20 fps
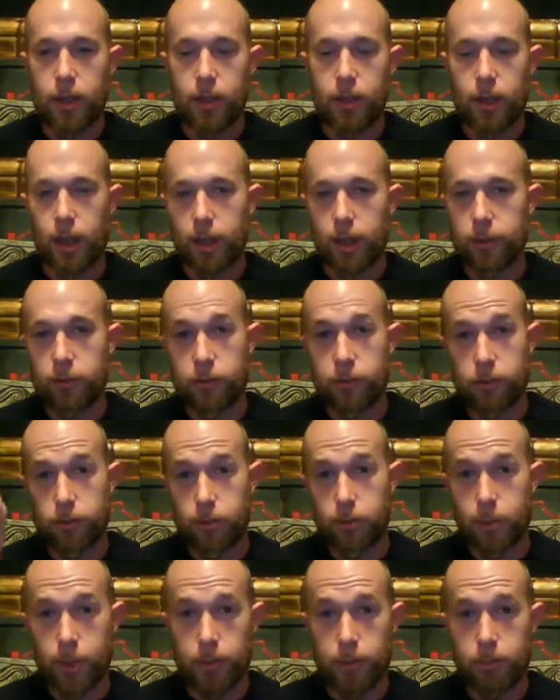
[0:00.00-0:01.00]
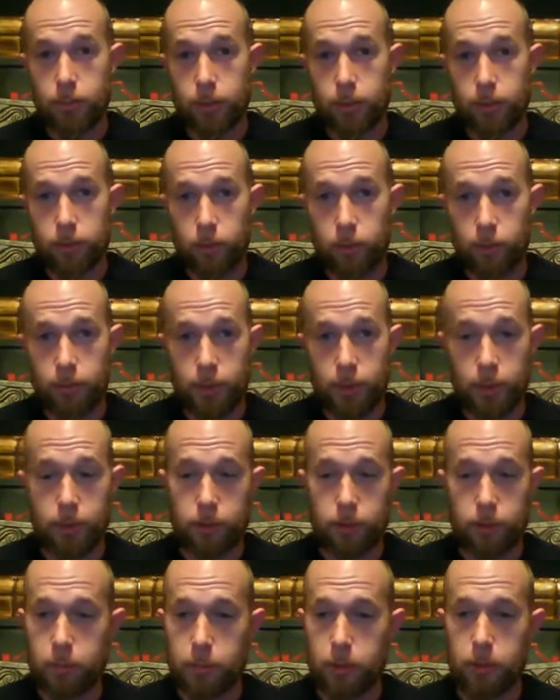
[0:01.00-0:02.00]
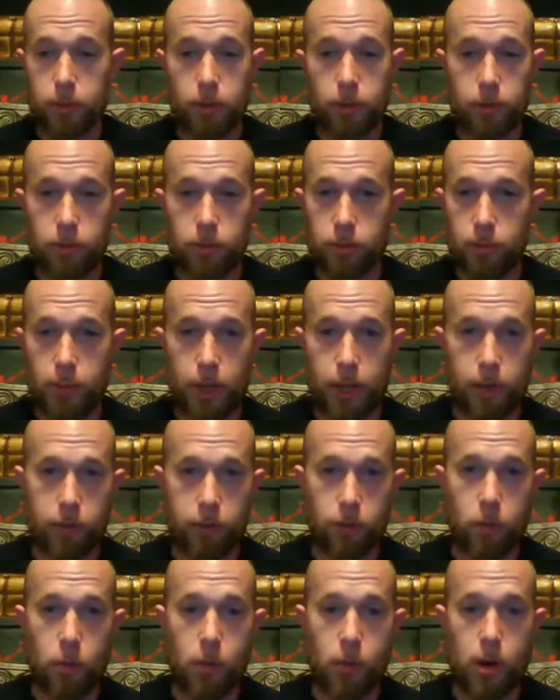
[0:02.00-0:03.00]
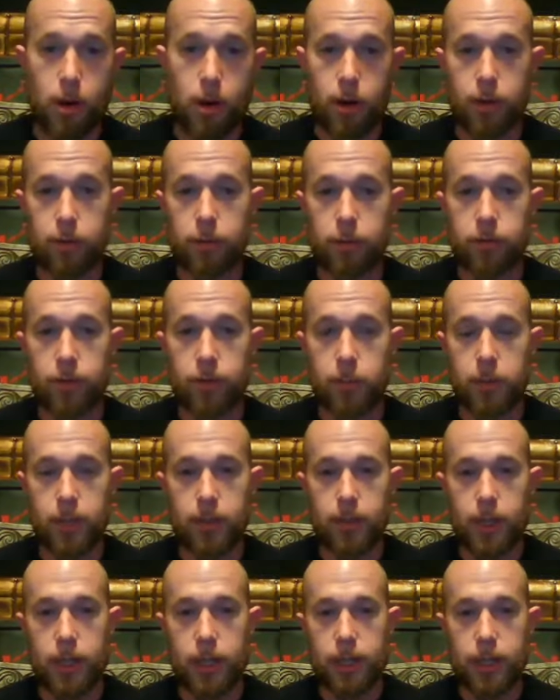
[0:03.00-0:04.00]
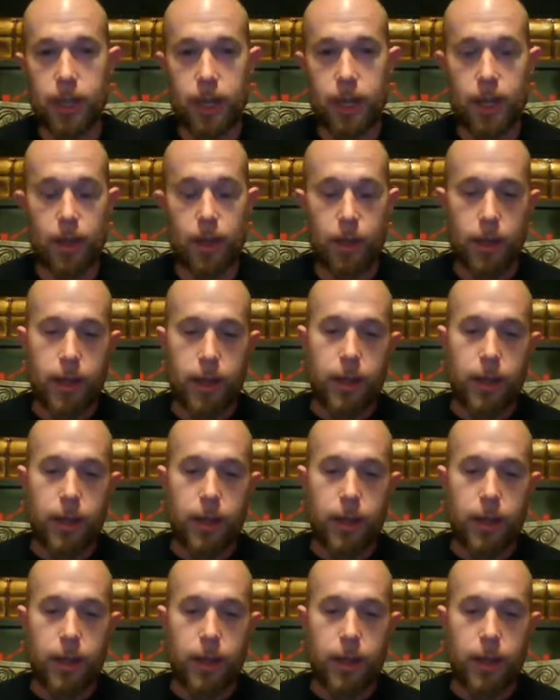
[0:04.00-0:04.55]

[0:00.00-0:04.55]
I just use my two fingers, but you can use a magical wand or something like that,